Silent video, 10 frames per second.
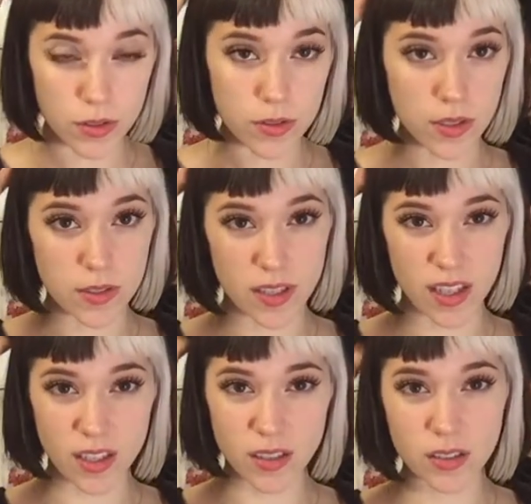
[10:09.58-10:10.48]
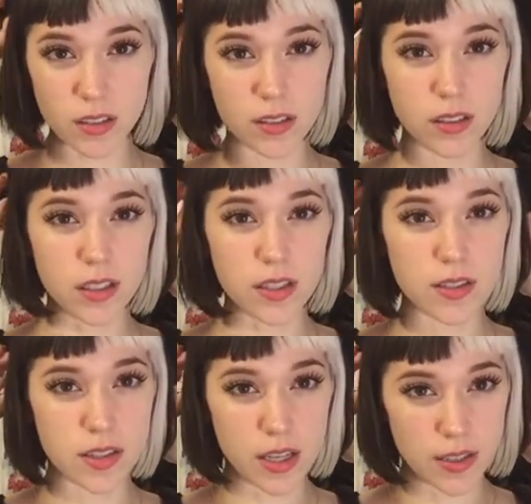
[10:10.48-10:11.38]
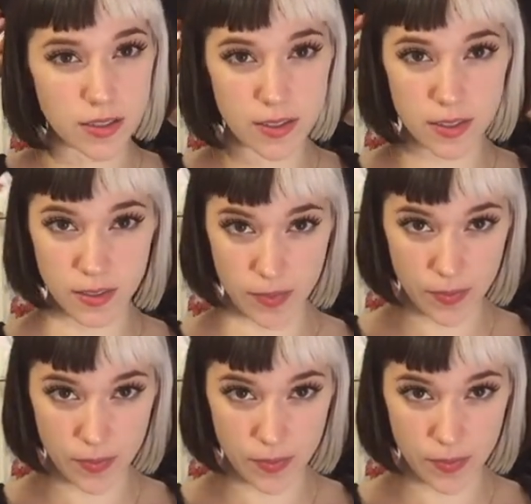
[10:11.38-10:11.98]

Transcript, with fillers: Is this it? Is this...